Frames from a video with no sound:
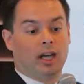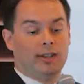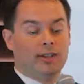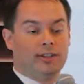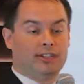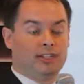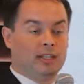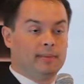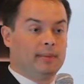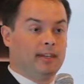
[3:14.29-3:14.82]

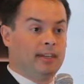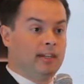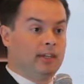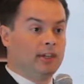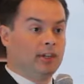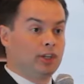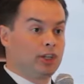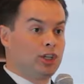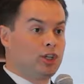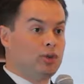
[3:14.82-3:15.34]
These can be
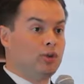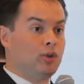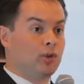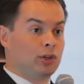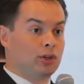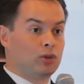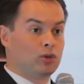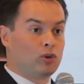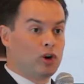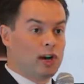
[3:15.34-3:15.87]
either acute
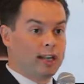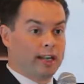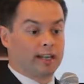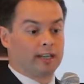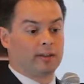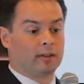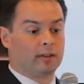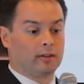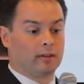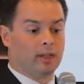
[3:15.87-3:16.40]
or
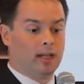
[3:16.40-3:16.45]
chronic.